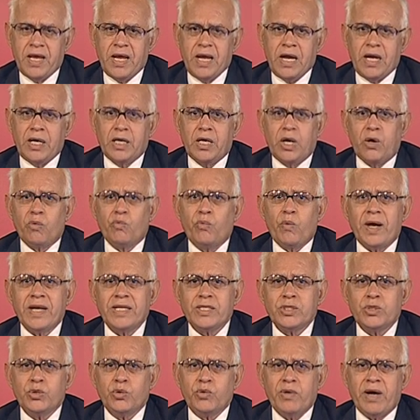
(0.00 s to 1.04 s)
Now,
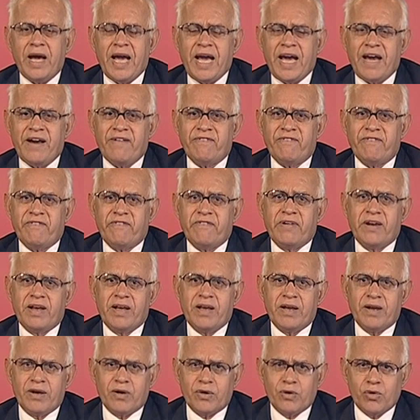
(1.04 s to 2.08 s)
once you have
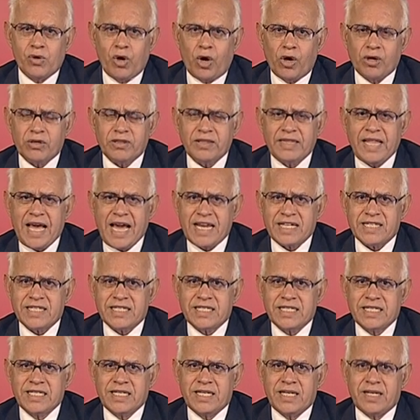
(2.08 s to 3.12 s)
got that,
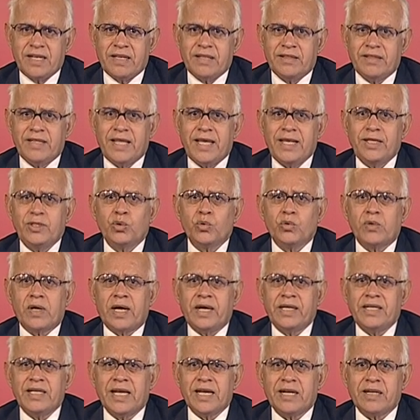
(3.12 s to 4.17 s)
then you
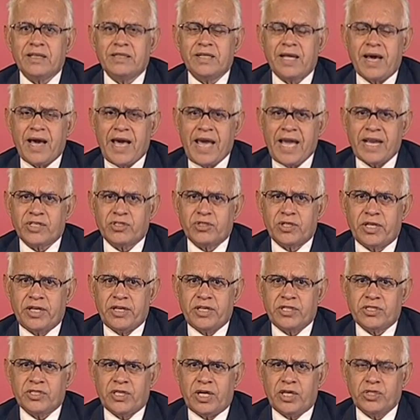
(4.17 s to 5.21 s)
conduct the action
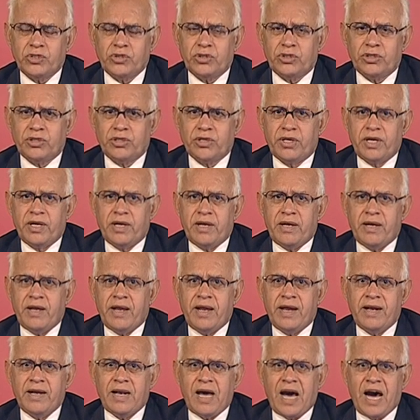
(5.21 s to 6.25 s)
research,
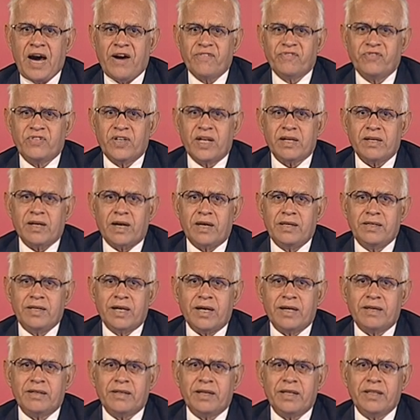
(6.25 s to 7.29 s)
and after
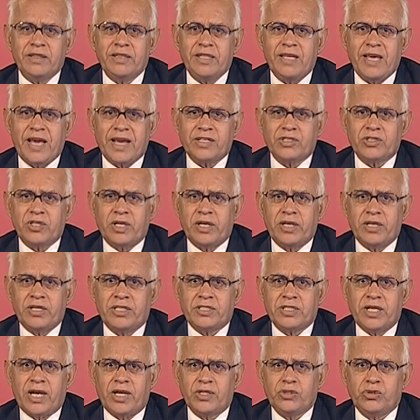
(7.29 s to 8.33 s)
conducting the action
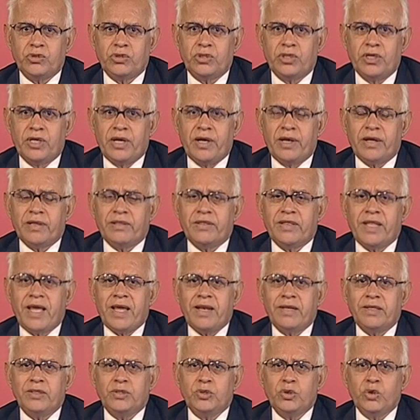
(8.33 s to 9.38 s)
research, then
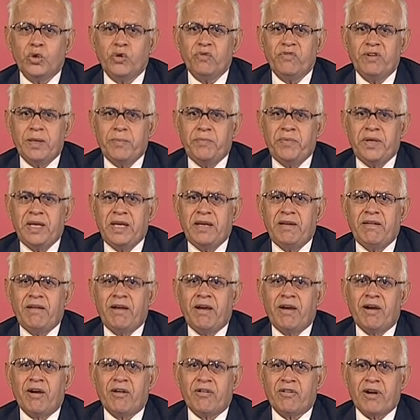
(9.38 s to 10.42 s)
you will be
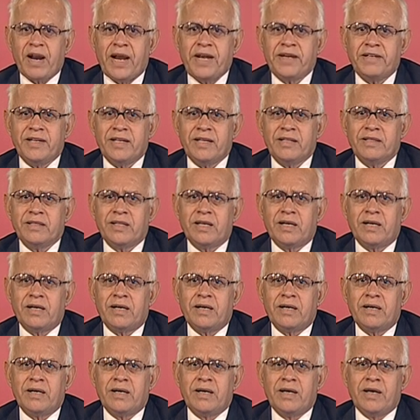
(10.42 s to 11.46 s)
writing the
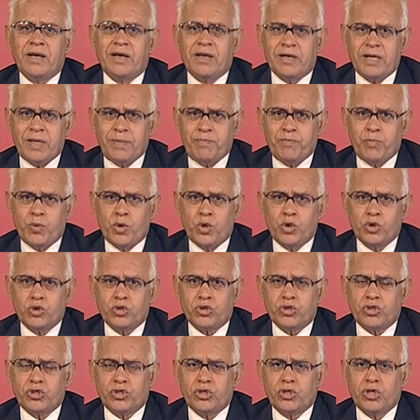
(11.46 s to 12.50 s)
report
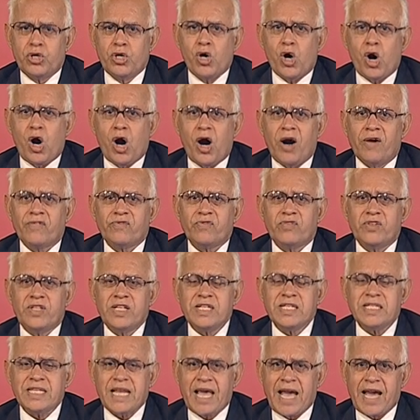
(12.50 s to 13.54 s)
of
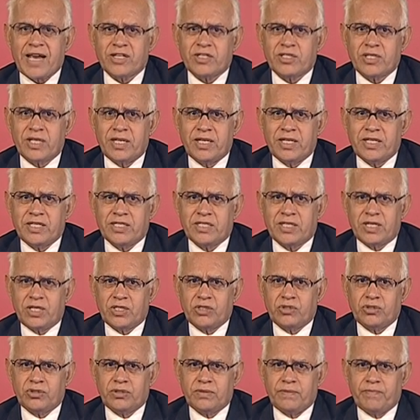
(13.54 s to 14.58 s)
this action
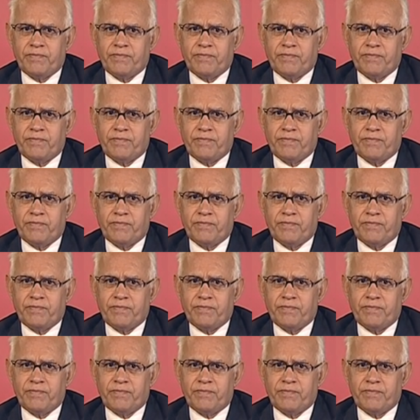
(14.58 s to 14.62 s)
research.